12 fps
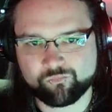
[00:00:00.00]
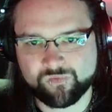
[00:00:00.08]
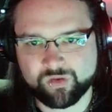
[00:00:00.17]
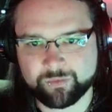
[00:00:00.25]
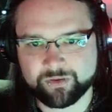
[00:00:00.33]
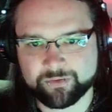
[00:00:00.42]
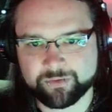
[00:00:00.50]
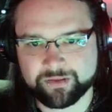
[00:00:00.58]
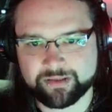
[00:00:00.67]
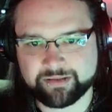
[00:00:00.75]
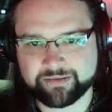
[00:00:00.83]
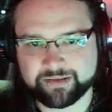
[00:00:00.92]
We're not doing
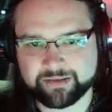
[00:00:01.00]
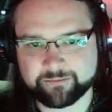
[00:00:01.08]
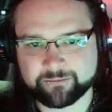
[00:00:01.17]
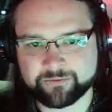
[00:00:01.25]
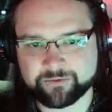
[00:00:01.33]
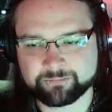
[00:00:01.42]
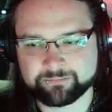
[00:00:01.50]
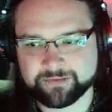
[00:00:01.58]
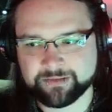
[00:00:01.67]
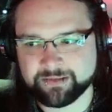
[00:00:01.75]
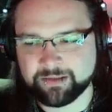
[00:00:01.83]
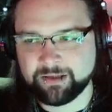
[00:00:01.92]
anything else.
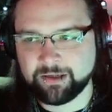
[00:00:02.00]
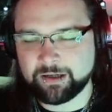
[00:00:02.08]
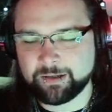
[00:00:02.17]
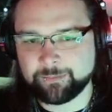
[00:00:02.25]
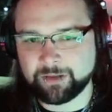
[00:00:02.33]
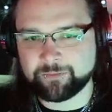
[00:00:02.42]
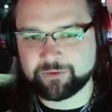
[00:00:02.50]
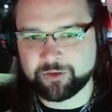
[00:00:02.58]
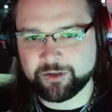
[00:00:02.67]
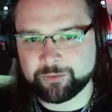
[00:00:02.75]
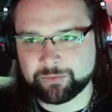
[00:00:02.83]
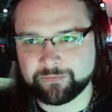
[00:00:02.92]
I'm, I'm trying
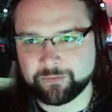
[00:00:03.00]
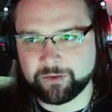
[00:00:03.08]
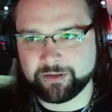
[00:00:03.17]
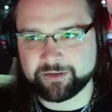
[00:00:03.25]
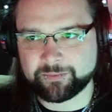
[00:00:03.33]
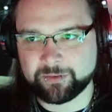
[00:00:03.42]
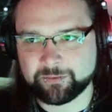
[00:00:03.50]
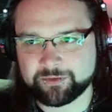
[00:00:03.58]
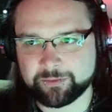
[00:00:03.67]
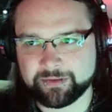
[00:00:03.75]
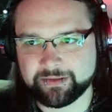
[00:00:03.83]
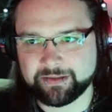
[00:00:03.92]
to avoid as well
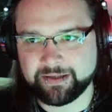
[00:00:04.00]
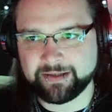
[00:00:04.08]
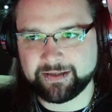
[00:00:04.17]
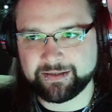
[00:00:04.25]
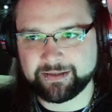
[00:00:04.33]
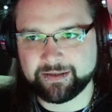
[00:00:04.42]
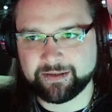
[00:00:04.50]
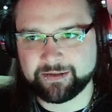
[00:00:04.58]
doing a uh,